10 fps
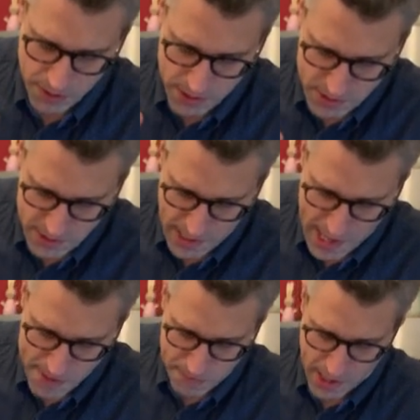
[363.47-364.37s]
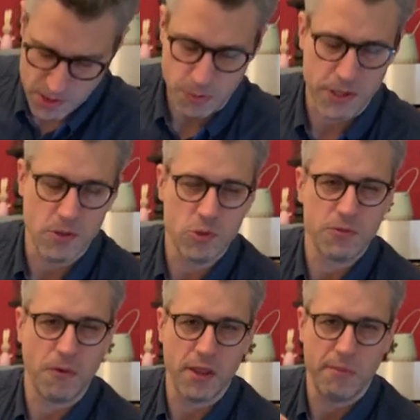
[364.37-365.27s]
the same as we
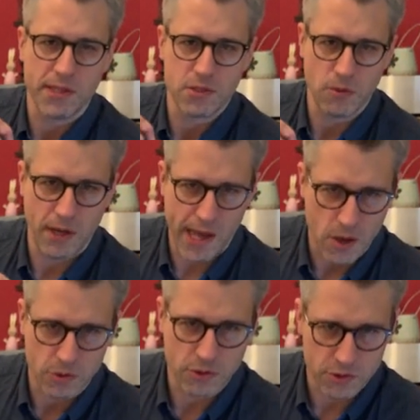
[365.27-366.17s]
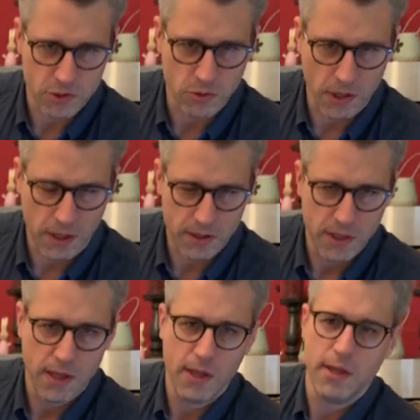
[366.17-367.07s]
use for the Matzo layout
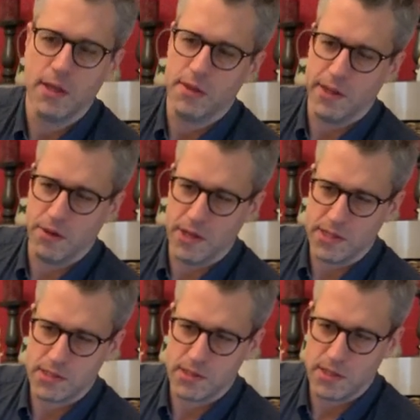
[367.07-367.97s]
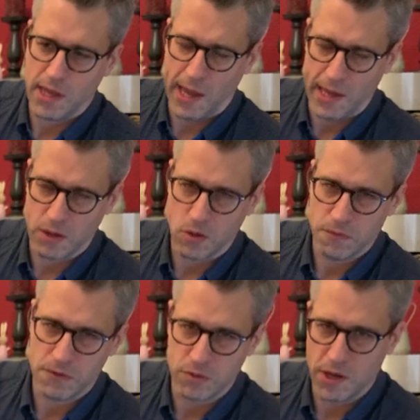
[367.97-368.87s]
controller. There is a
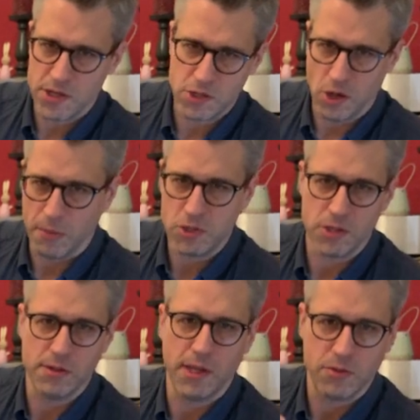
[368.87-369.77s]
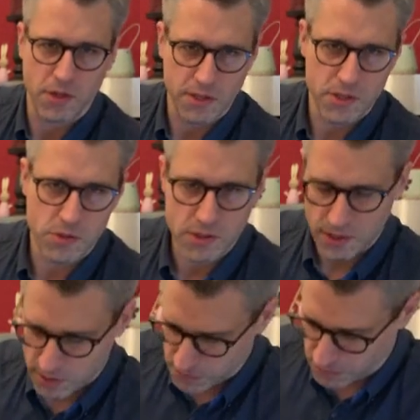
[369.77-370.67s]
configuration option that you can use
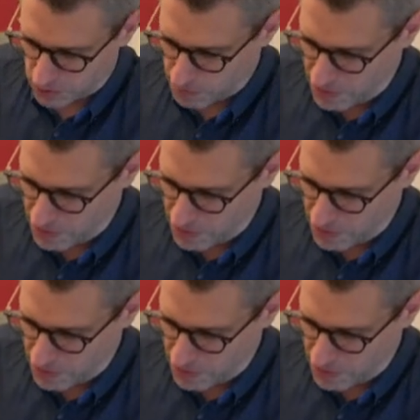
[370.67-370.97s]
it for a